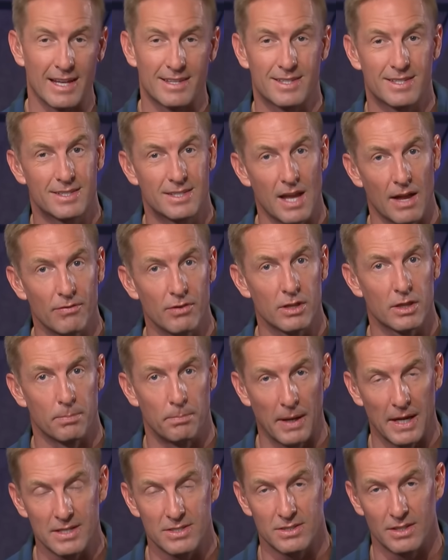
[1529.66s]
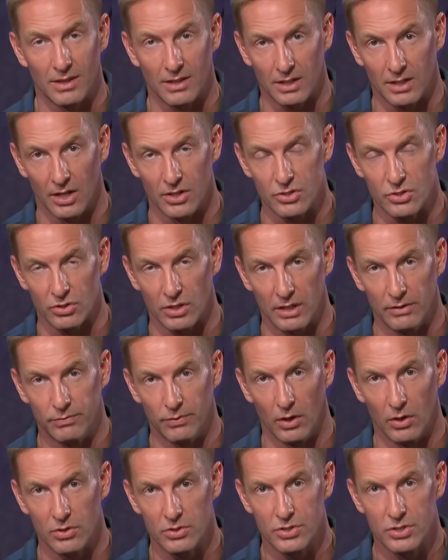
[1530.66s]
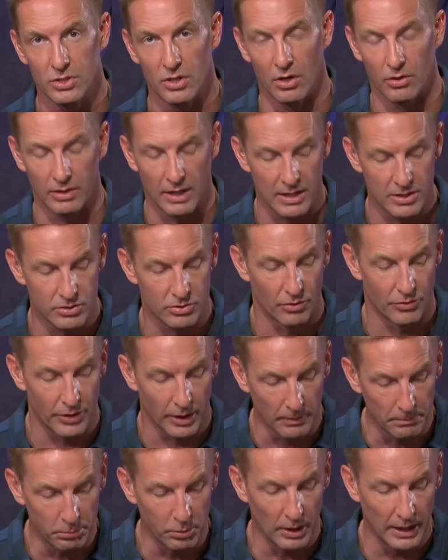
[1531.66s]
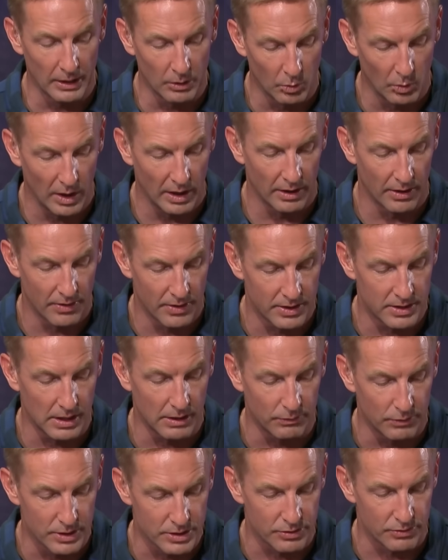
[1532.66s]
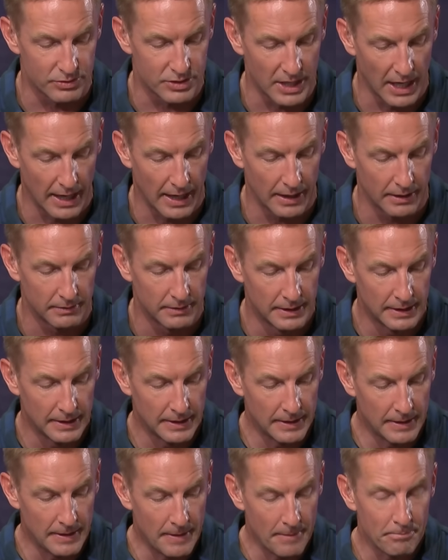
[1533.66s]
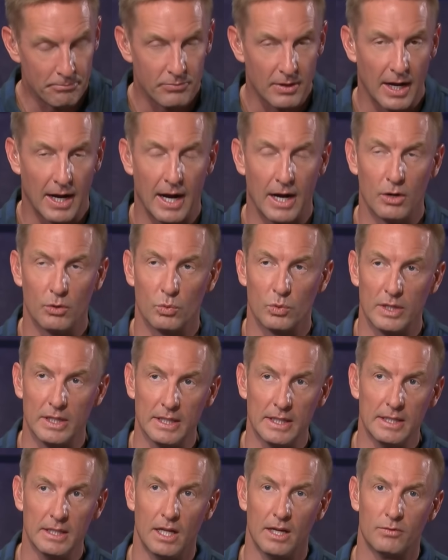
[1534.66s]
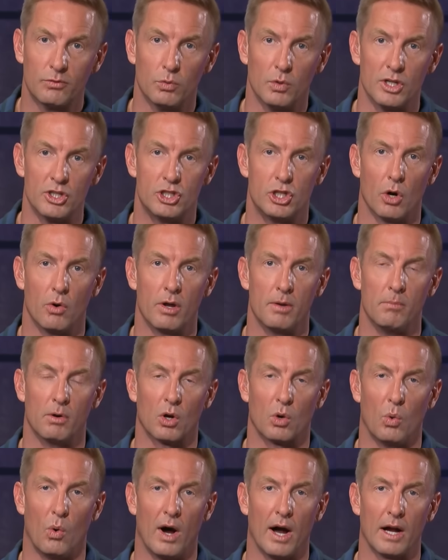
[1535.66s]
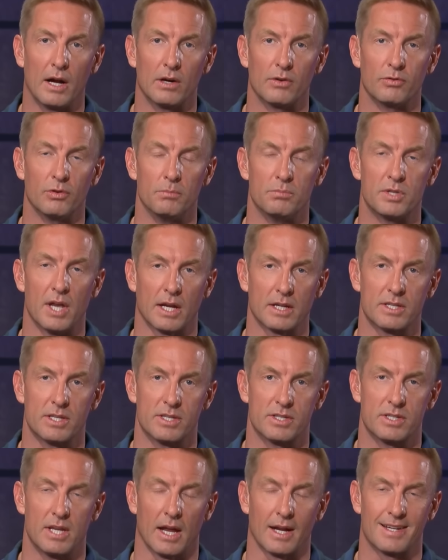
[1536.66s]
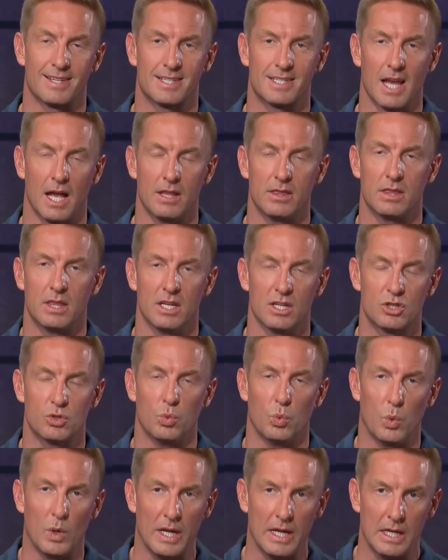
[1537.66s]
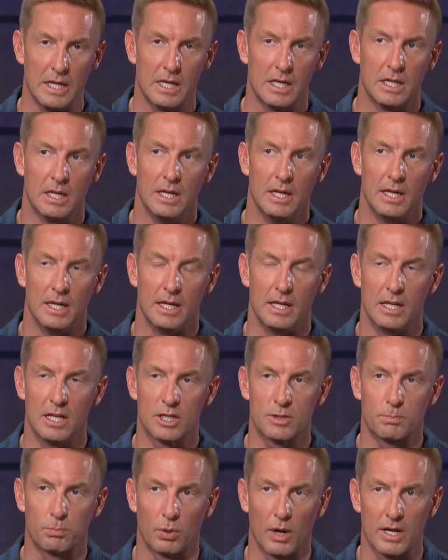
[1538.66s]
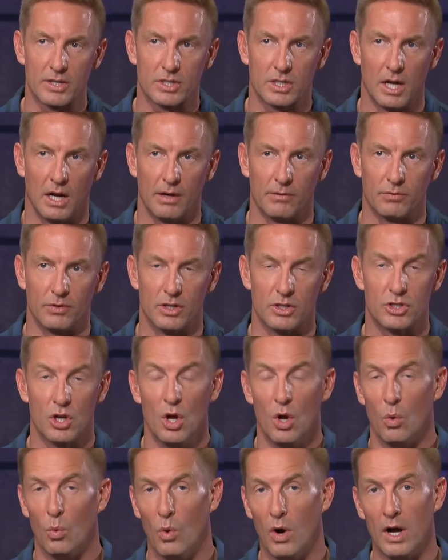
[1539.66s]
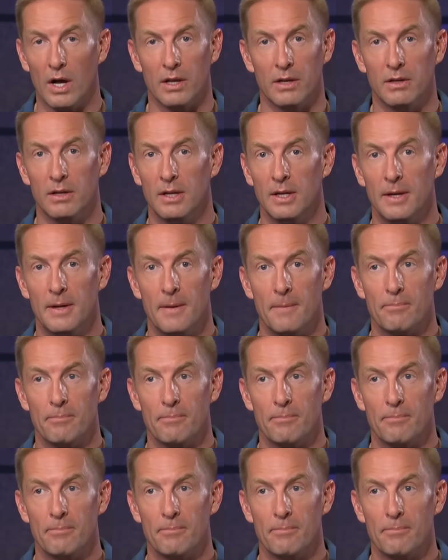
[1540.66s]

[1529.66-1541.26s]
That's seventh best in the country, folks. Okay, so they're playing well on the defensive side. I really loved what Joey McGuire from Texas Tech said this week in his press conference. One,